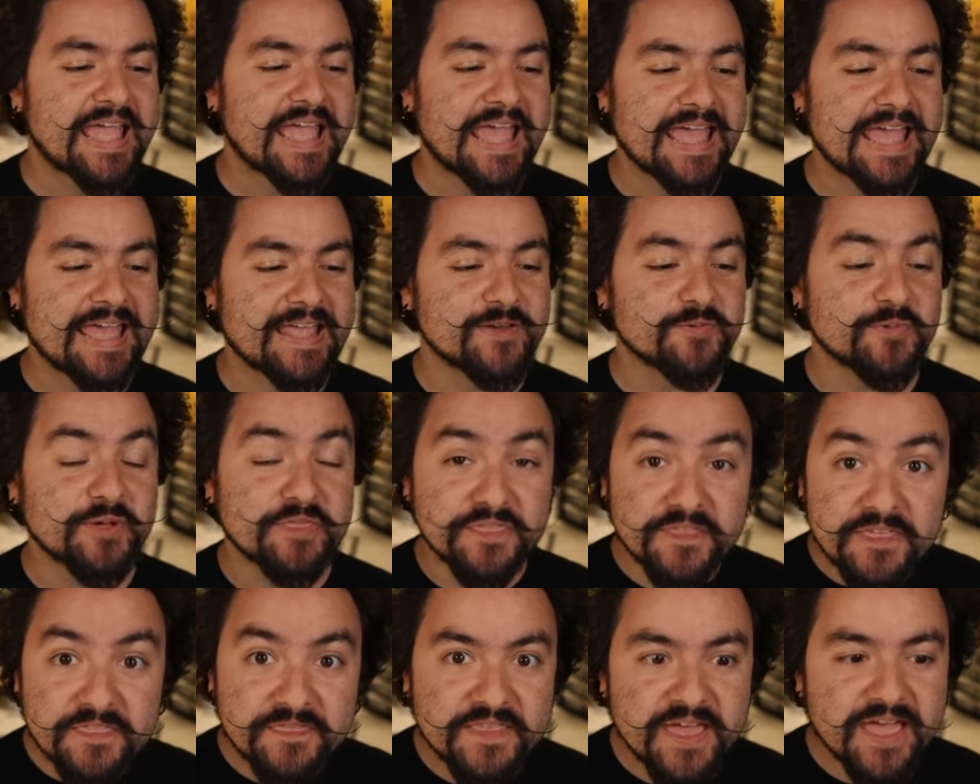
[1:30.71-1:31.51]
And
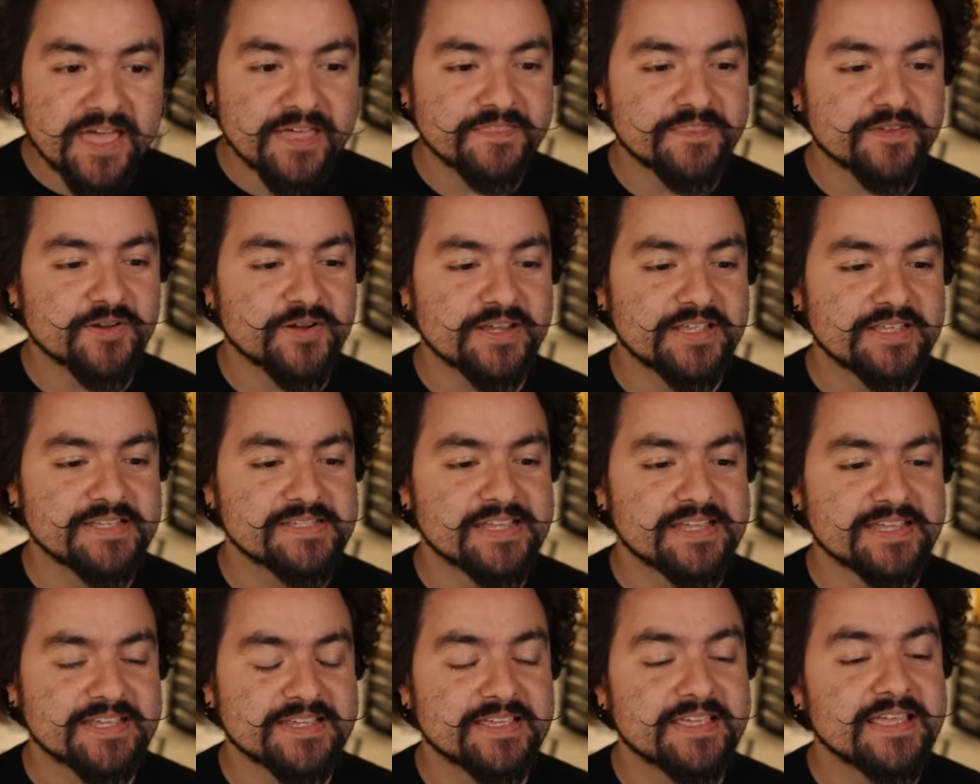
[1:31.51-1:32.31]
within that, there
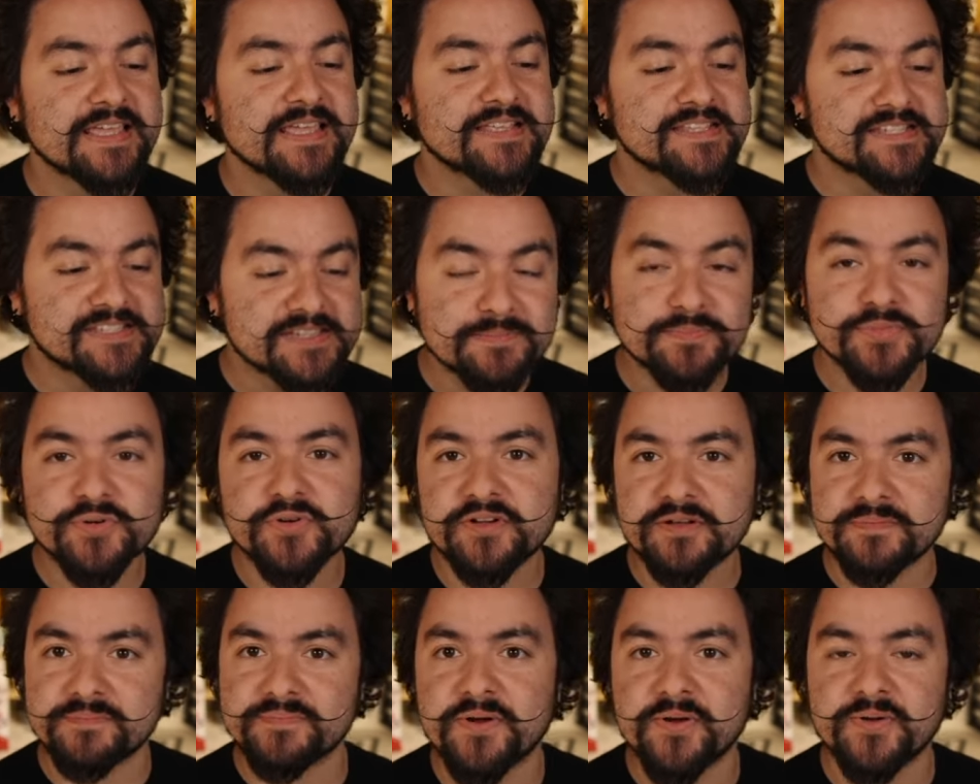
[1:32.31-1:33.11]
is a symbol
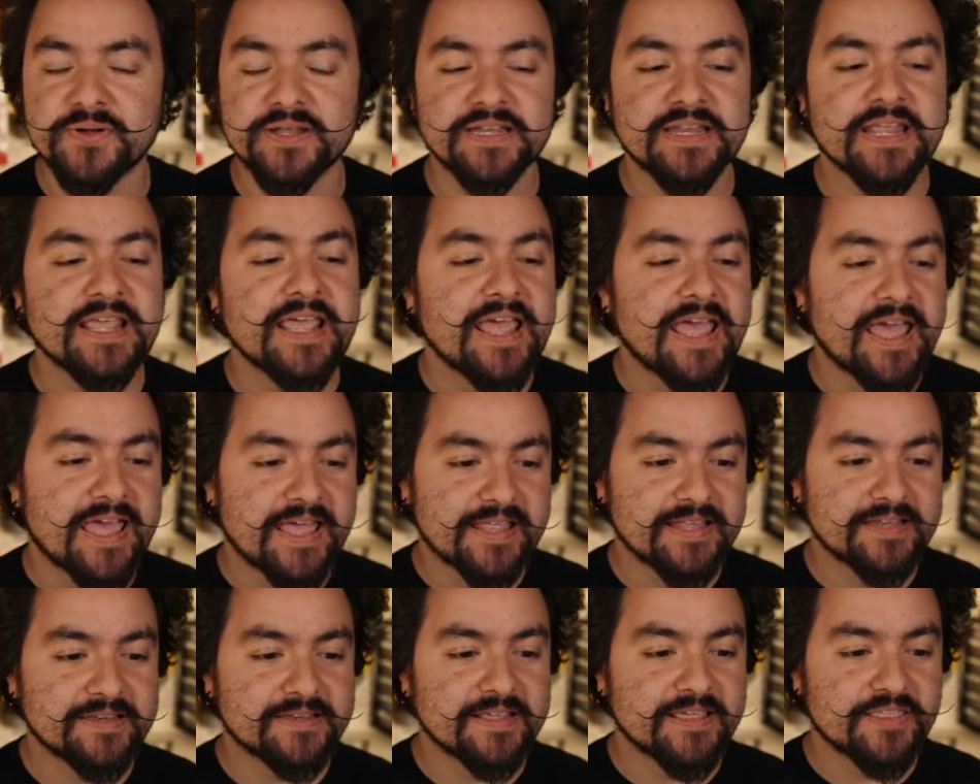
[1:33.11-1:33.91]
component.
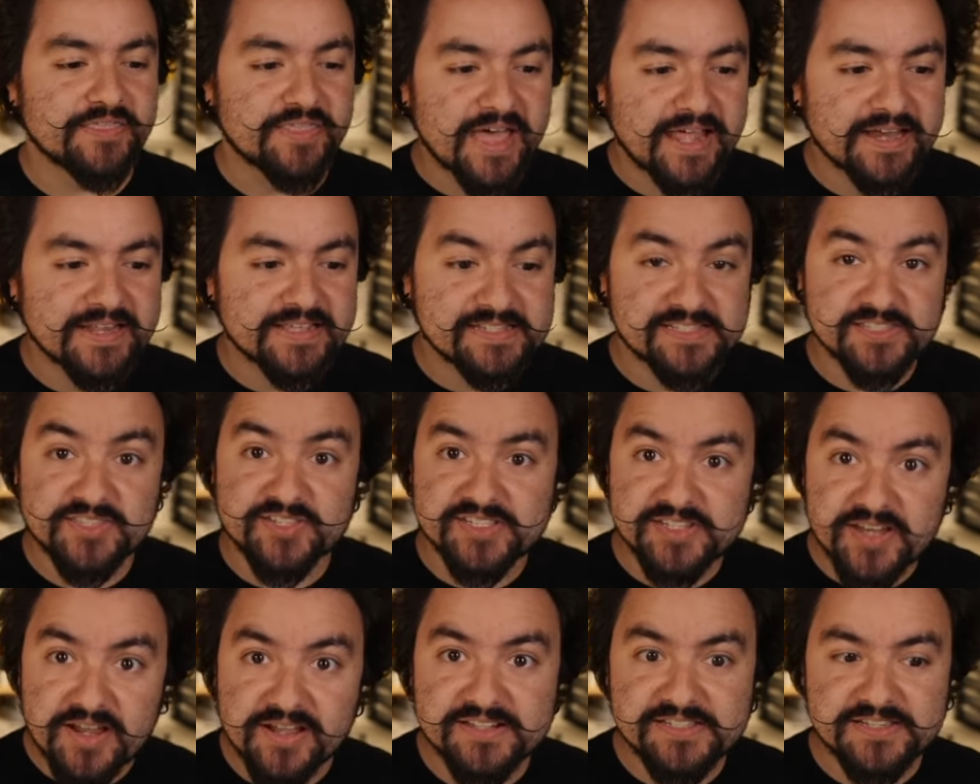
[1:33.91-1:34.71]
And that is the
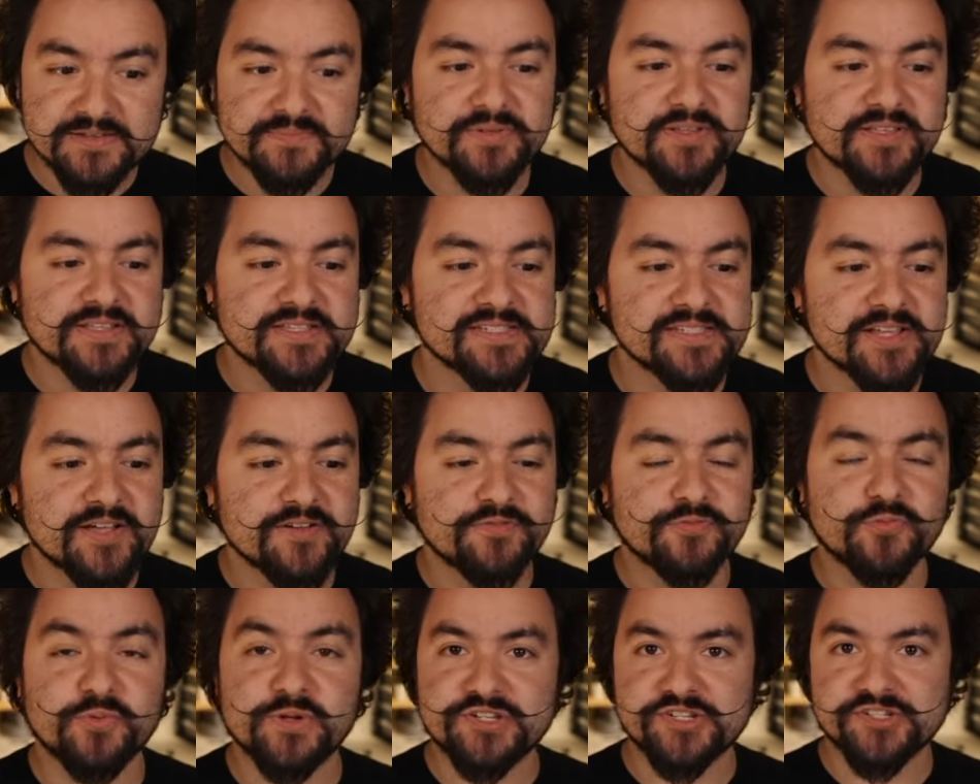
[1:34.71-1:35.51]
stock symbol
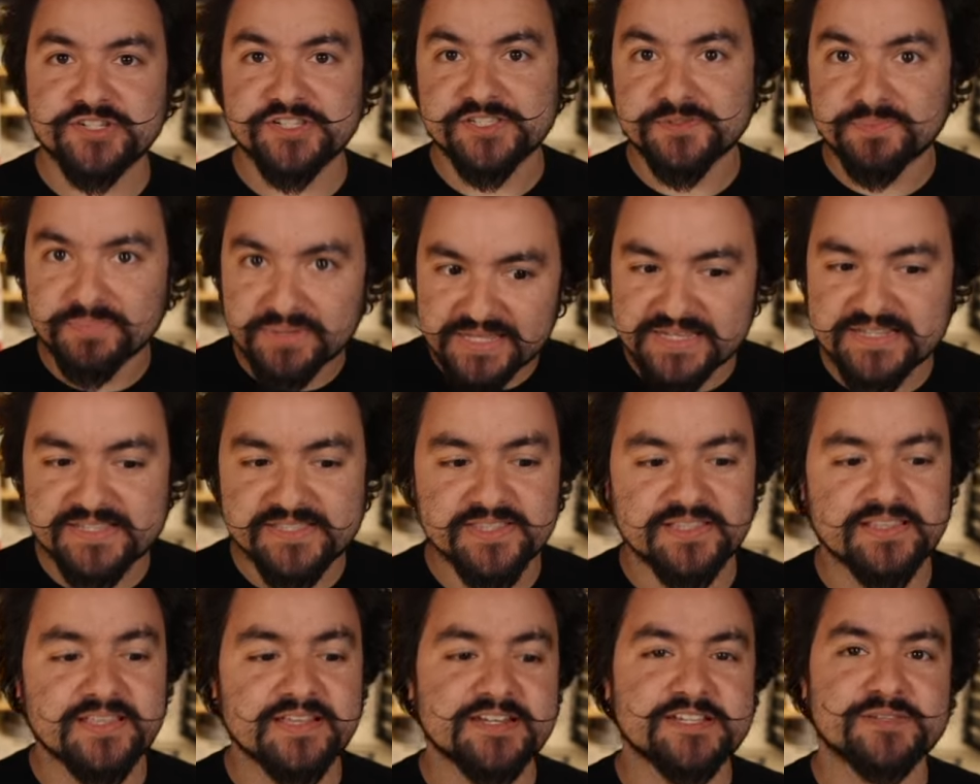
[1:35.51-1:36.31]
itself, which displays
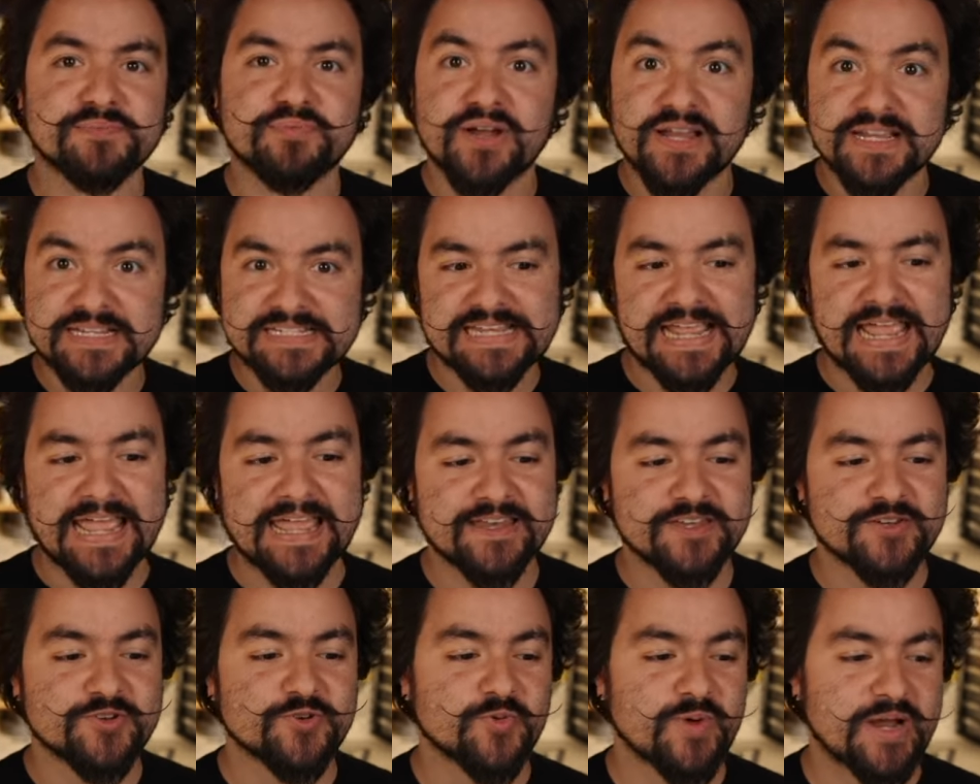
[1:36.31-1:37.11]
the latest price
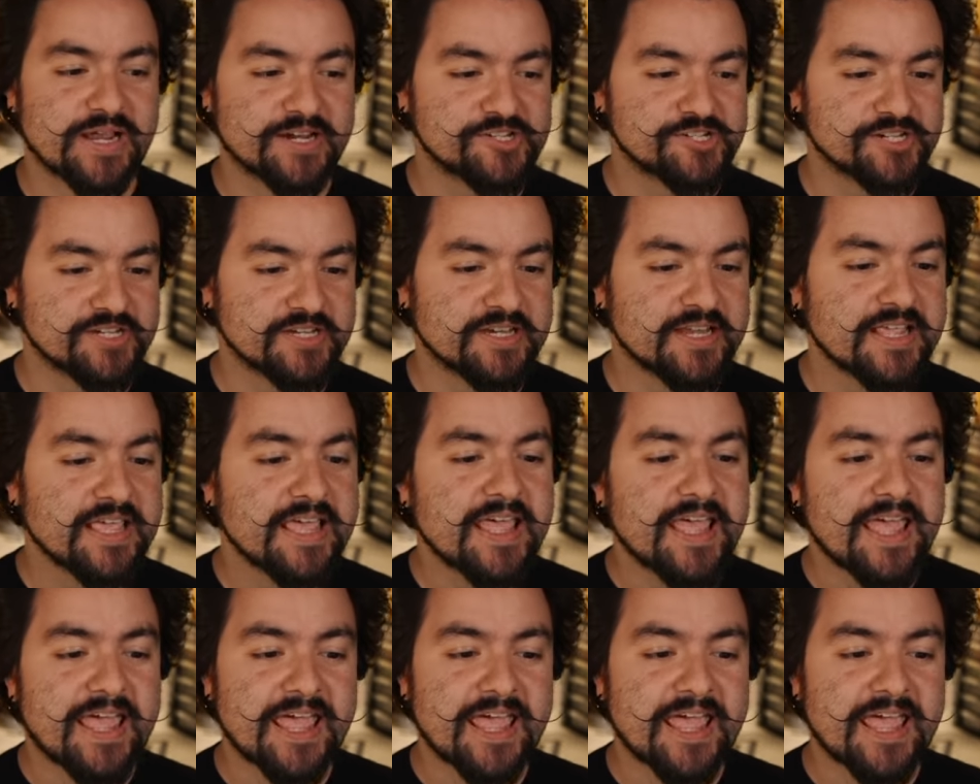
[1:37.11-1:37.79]
and direction.